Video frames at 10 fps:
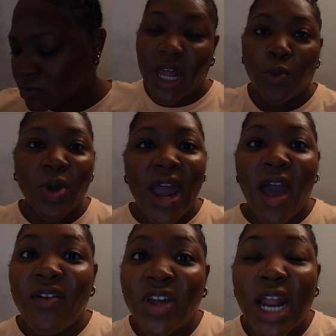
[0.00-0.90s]
Like, we
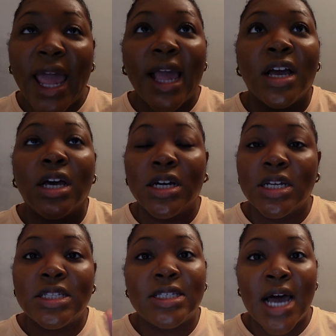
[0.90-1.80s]
having a
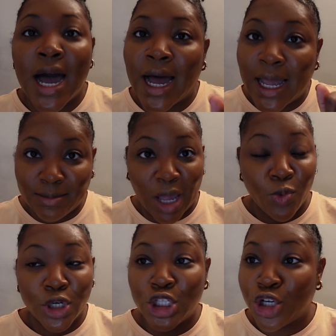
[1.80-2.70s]
good time. Like,
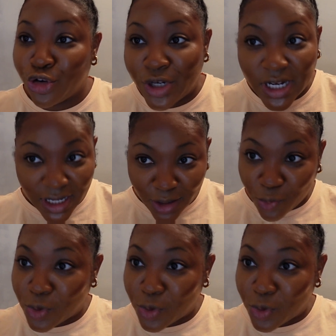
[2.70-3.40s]
we're turning up.